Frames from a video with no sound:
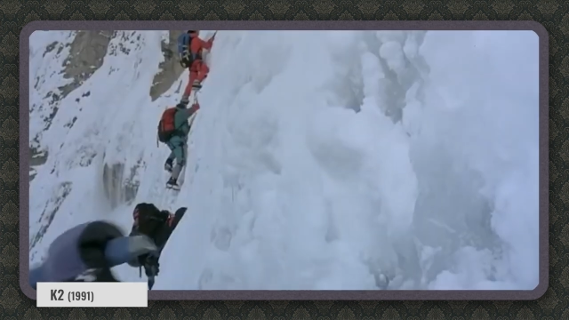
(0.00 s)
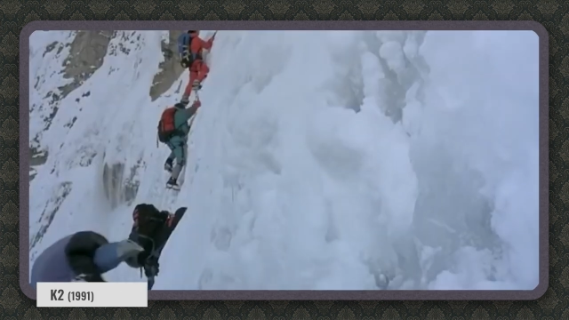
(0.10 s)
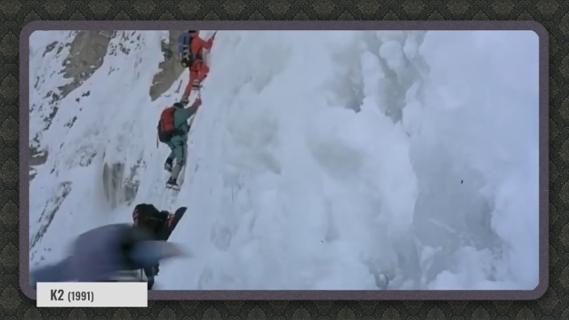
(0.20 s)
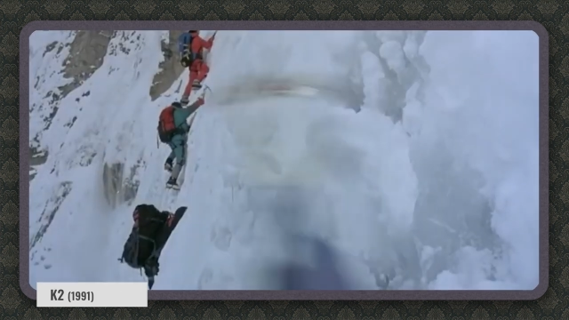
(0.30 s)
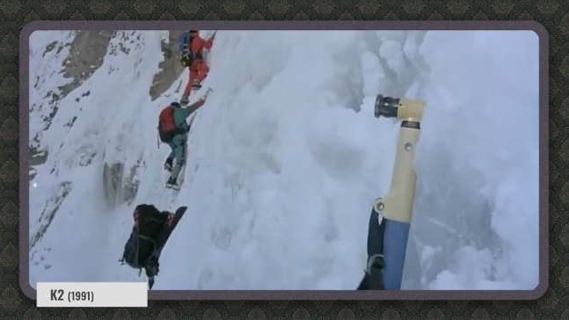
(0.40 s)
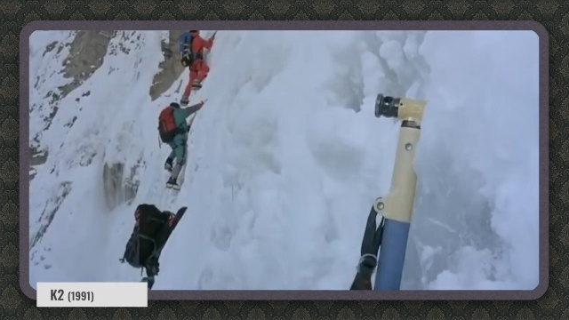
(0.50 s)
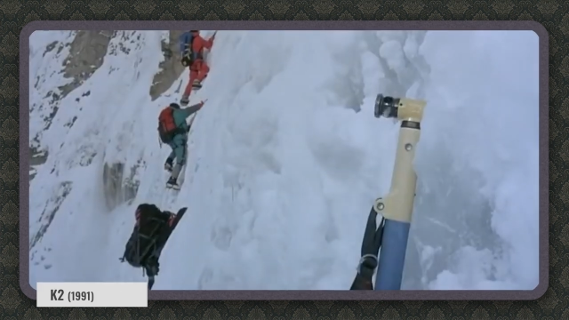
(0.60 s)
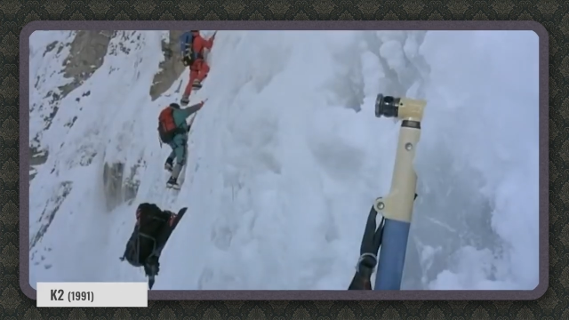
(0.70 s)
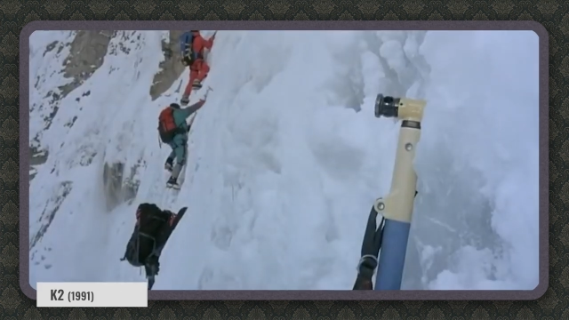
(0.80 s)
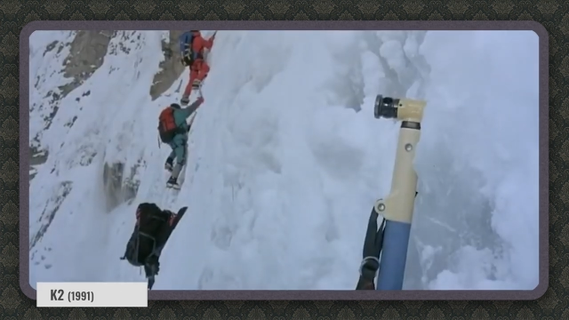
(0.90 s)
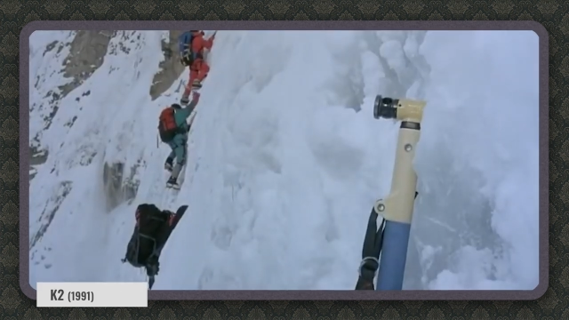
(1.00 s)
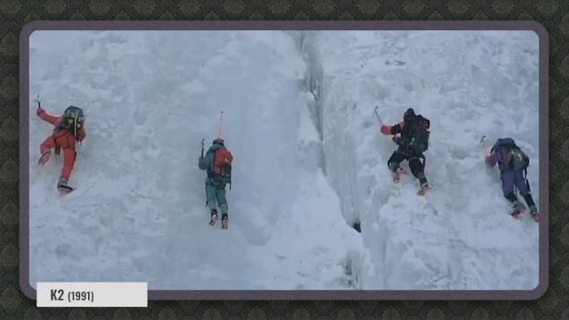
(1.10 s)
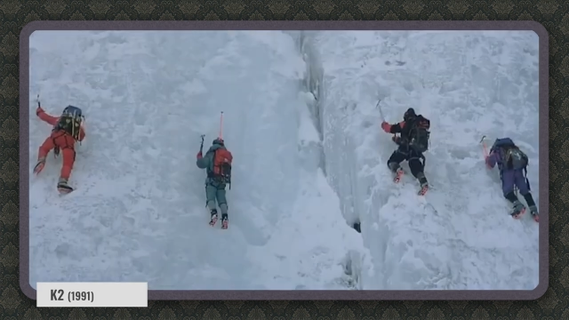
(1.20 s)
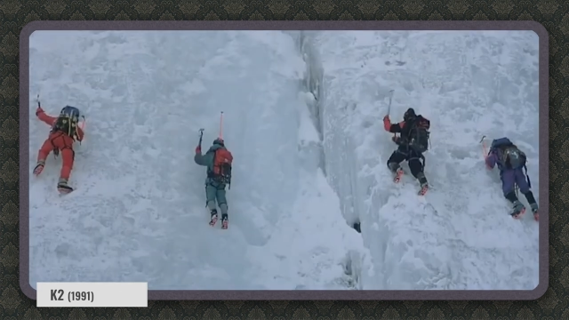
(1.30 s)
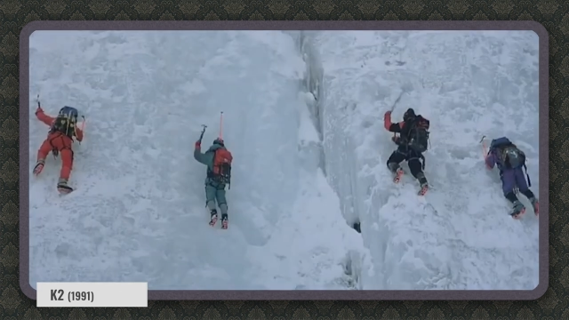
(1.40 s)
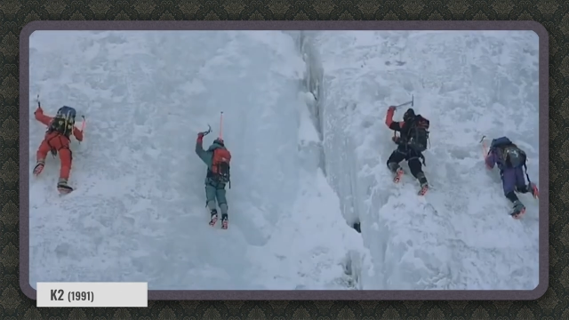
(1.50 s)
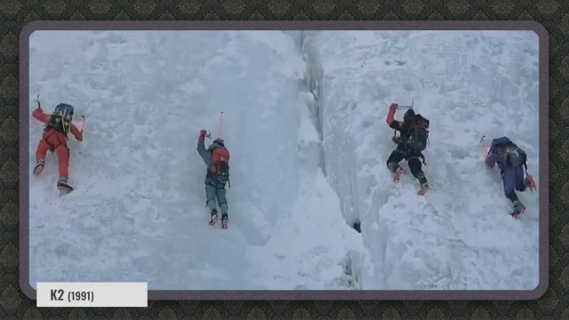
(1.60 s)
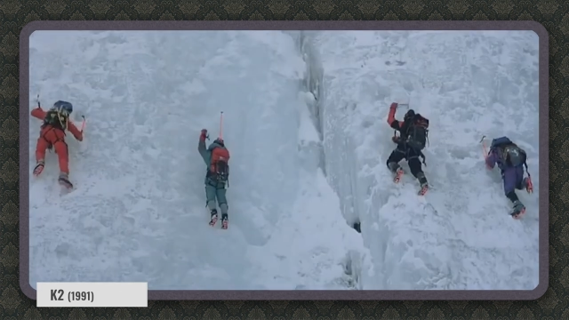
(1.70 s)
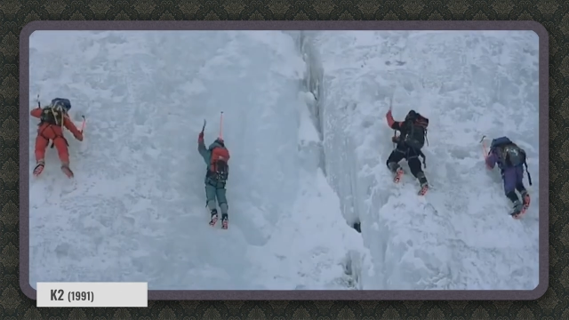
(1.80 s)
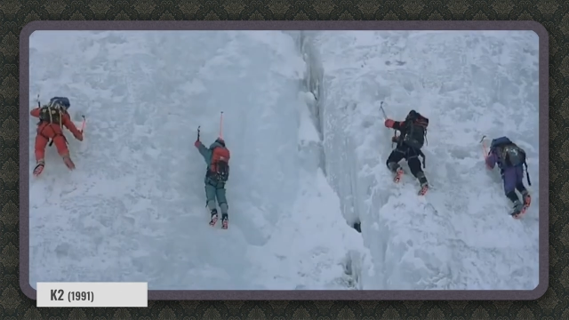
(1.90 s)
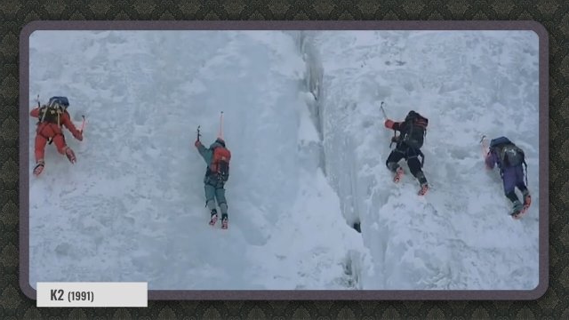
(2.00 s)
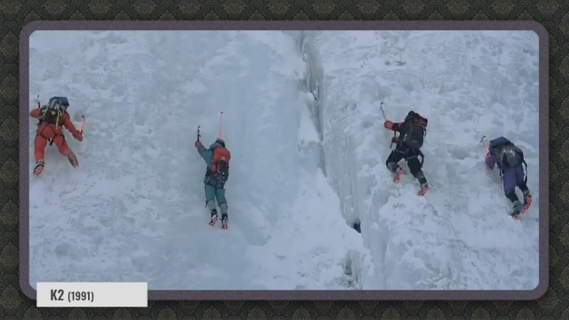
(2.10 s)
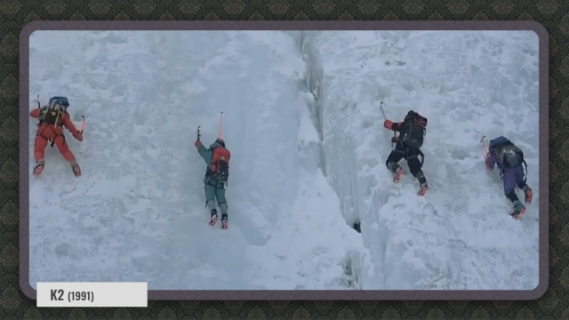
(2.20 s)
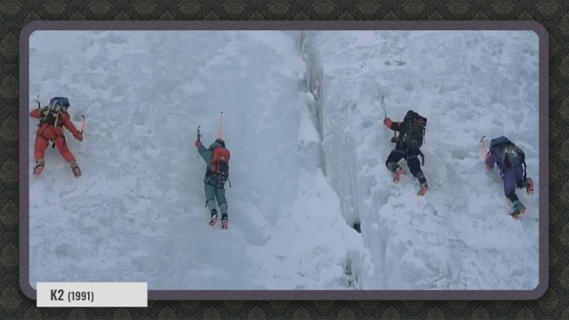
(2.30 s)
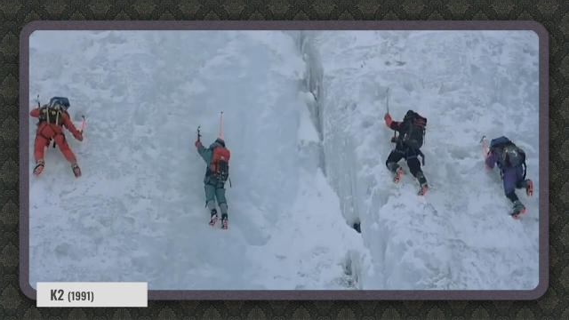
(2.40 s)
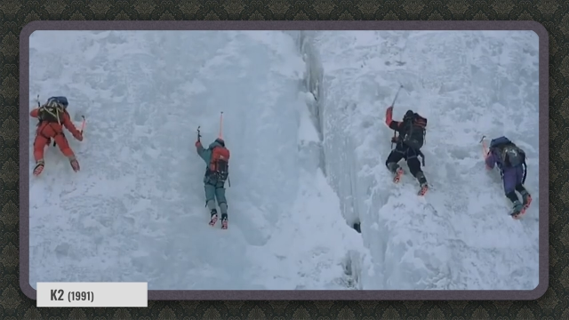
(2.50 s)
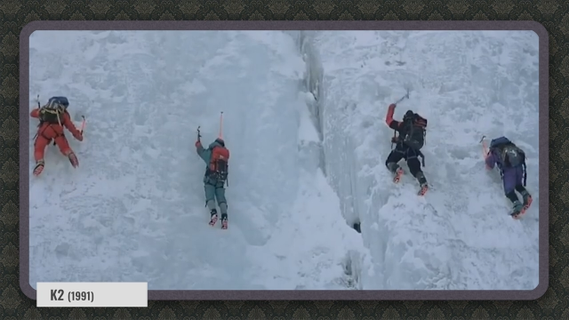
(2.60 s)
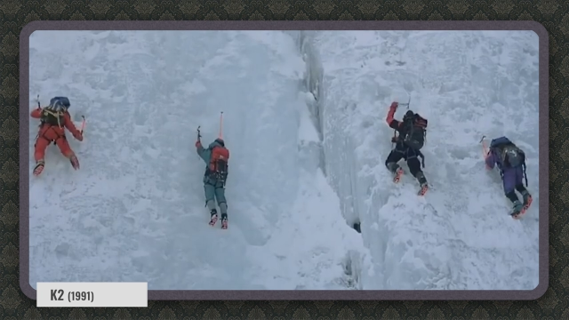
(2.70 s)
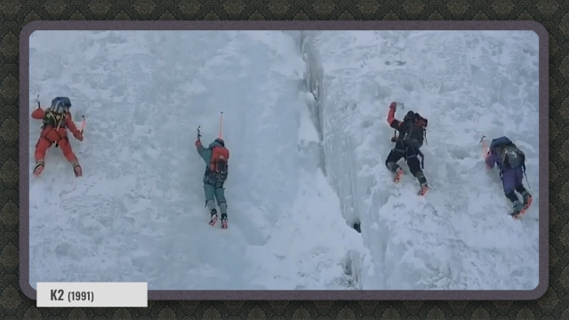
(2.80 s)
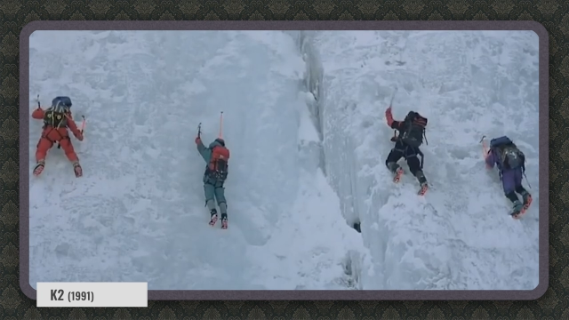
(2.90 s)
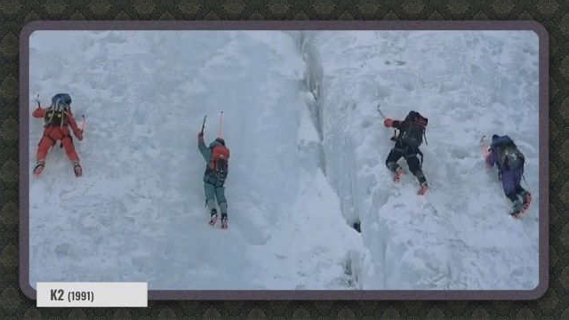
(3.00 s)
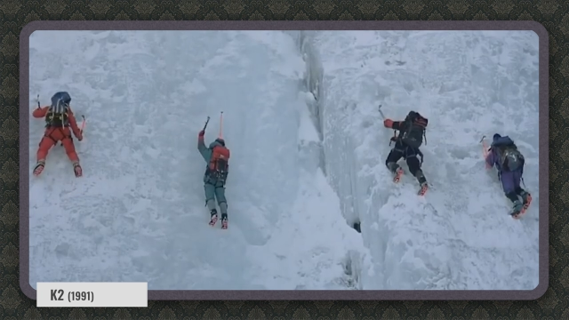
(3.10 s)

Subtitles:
No face is visible, so there are no lips to read.